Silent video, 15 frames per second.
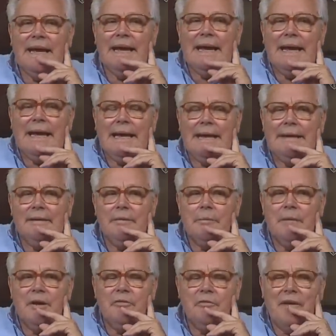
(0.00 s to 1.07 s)
and
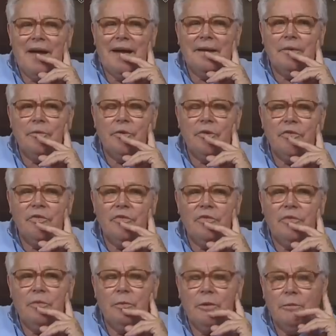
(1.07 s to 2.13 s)
my father
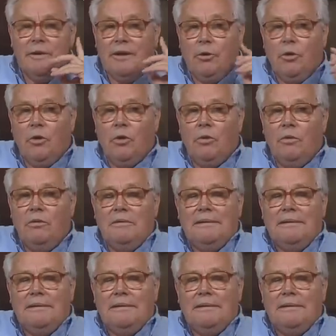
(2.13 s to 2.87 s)
was what we call,